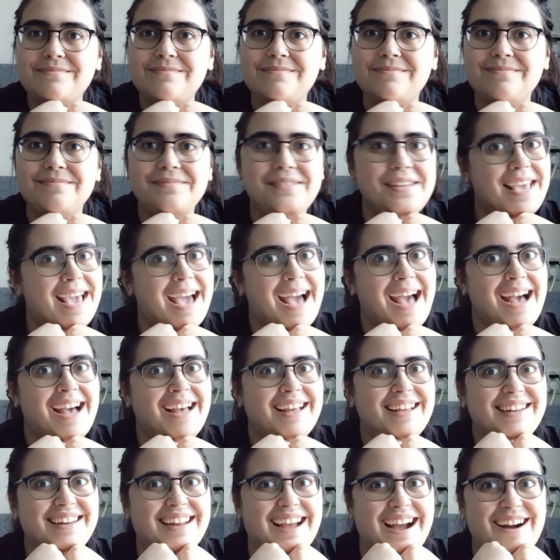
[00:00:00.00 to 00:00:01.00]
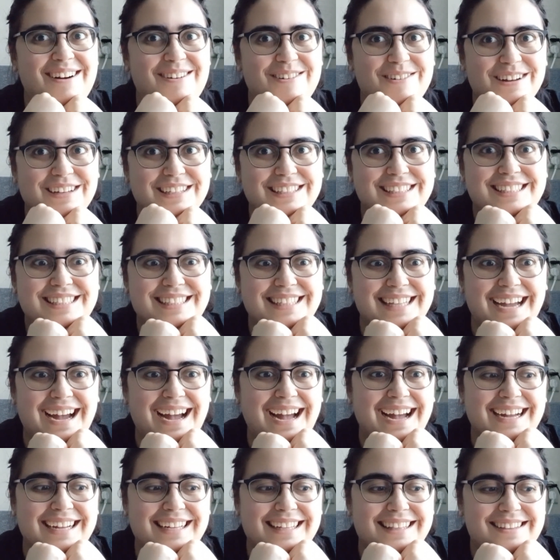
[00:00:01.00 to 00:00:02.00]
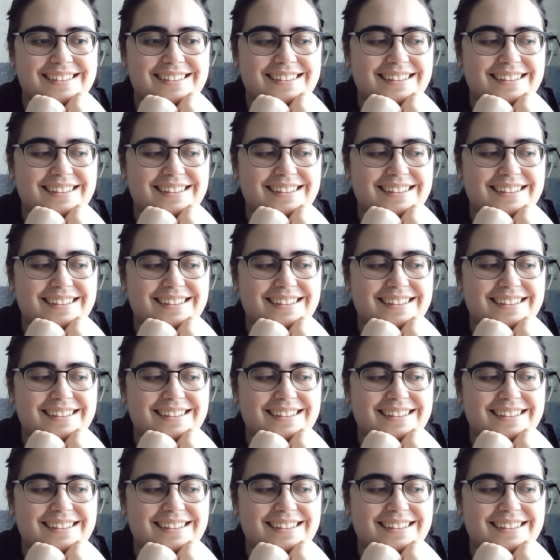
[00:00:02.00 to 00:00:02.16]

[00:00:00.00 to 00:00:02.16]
yeah, that was that.